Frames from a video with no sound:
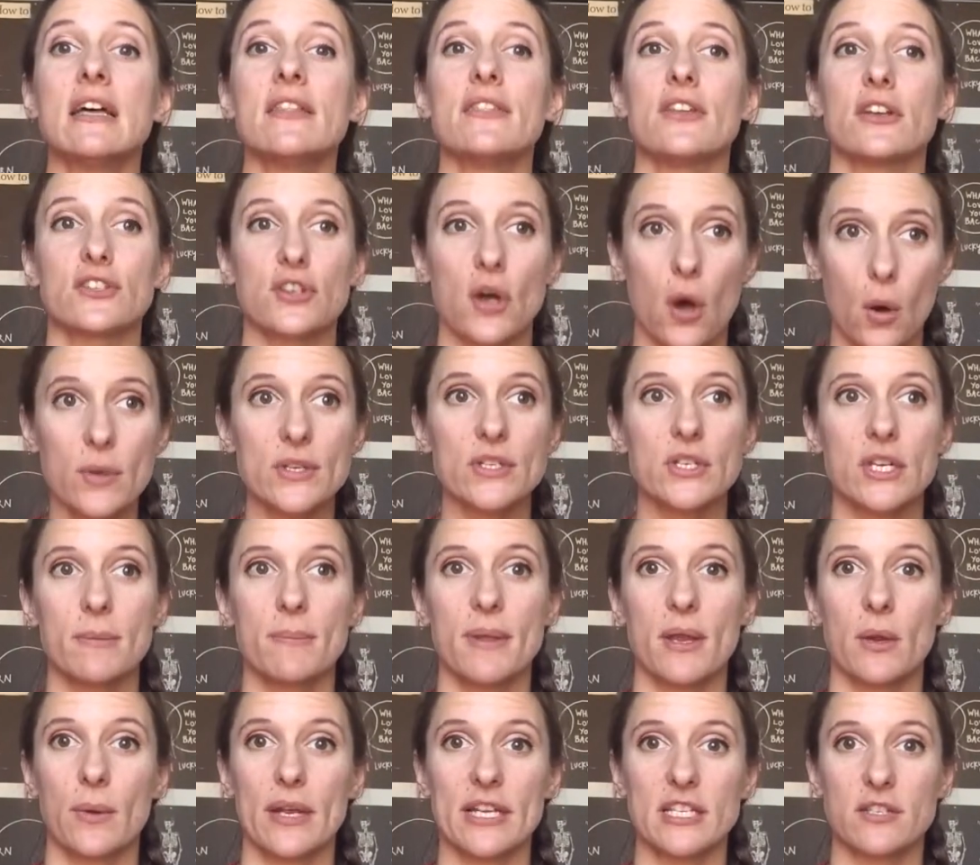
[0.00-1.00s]
there's always going
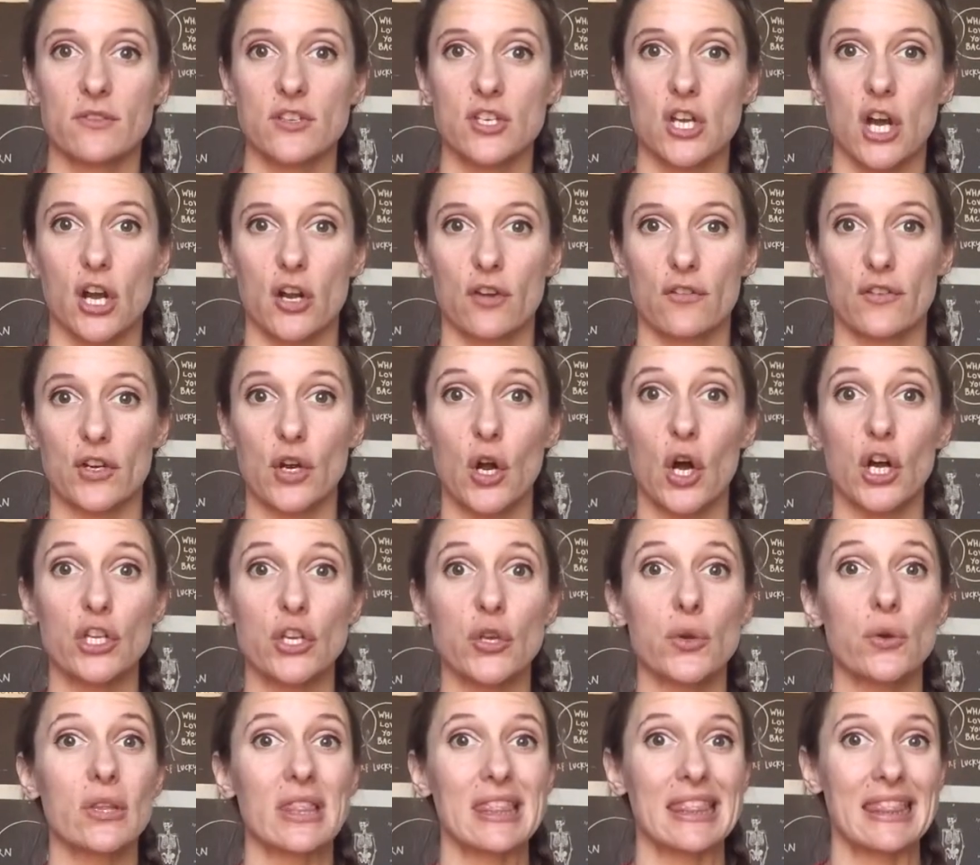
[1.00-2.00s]
to be a race photographer
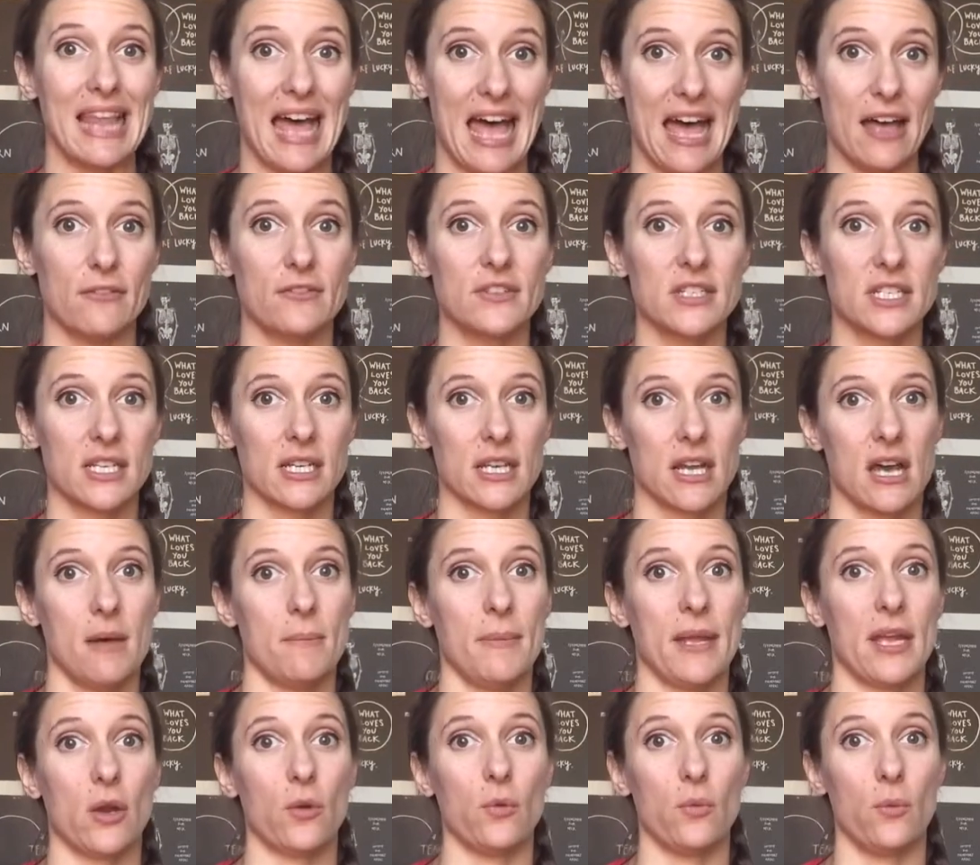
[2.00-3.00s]
on your left
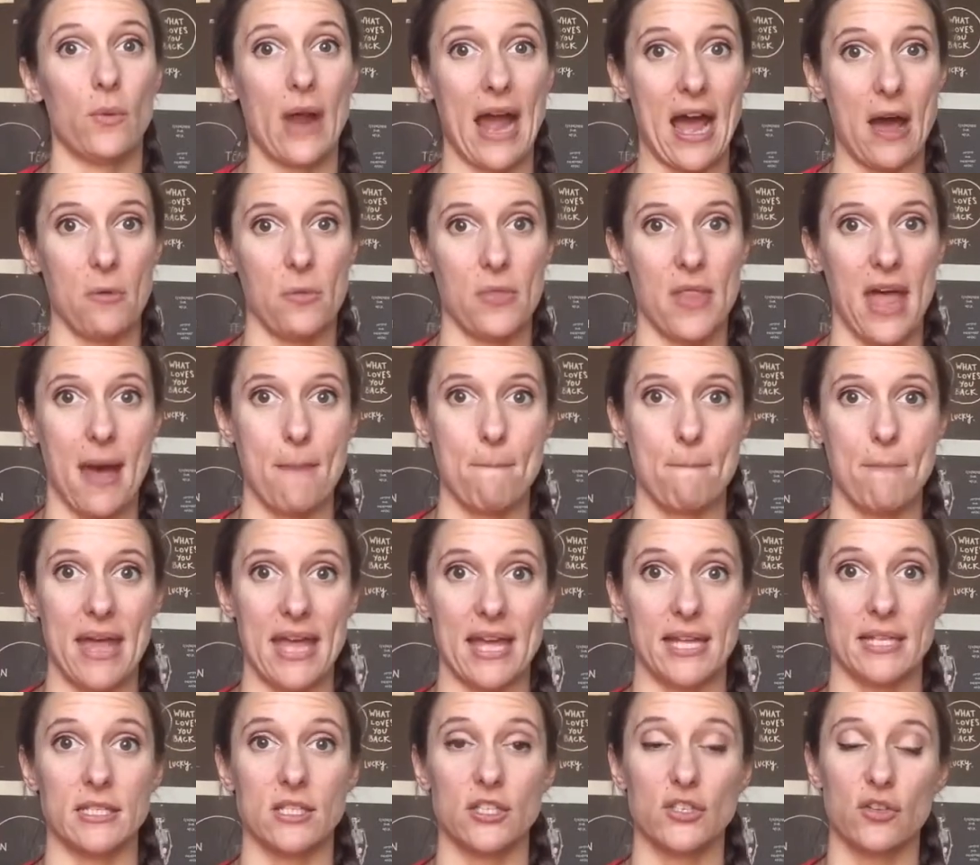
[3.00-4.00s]
coming around that
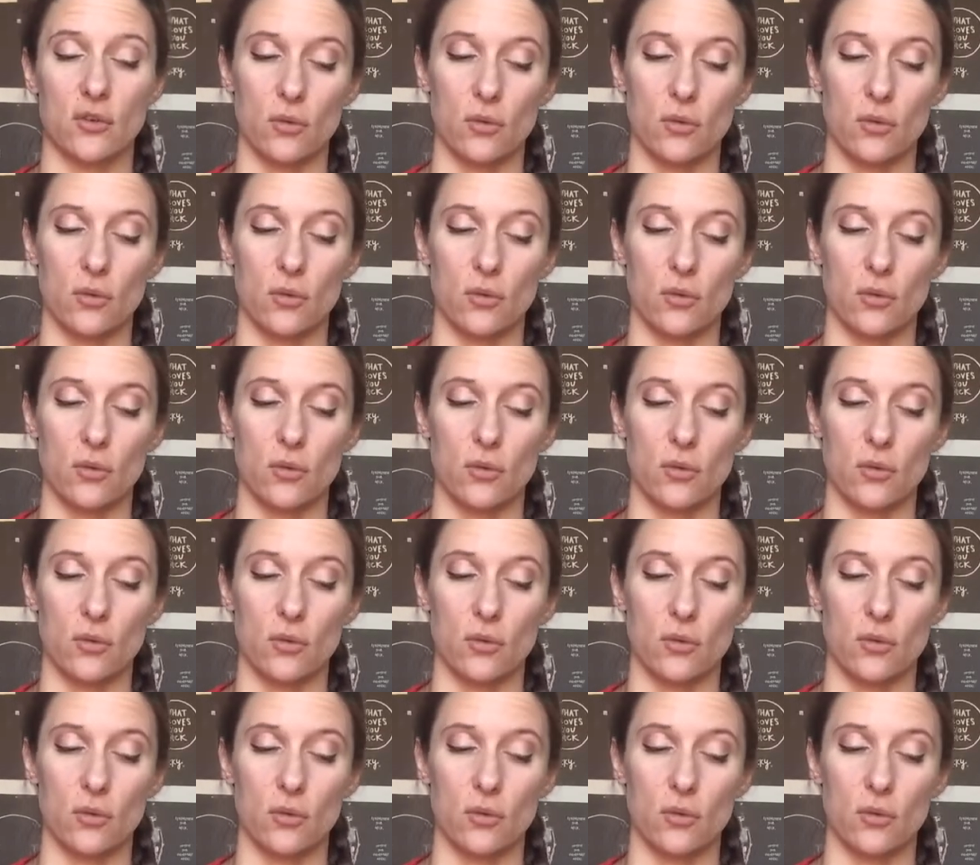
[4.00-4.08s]
bend.